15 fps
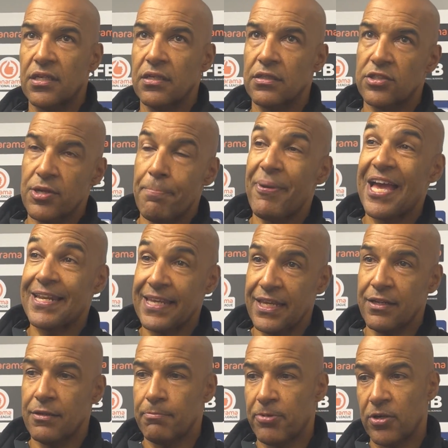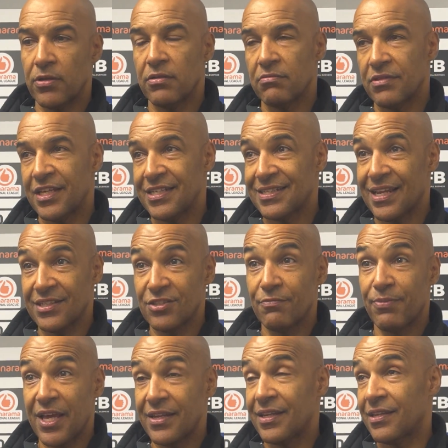to bed in, but these lads have
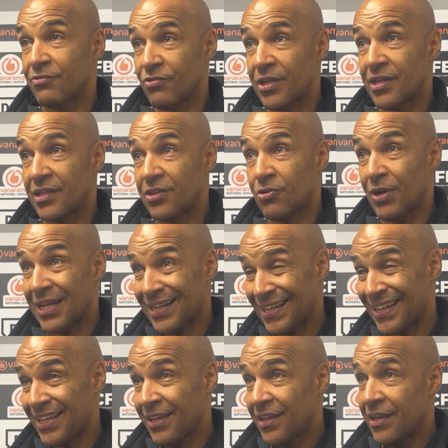bedded in really quickly.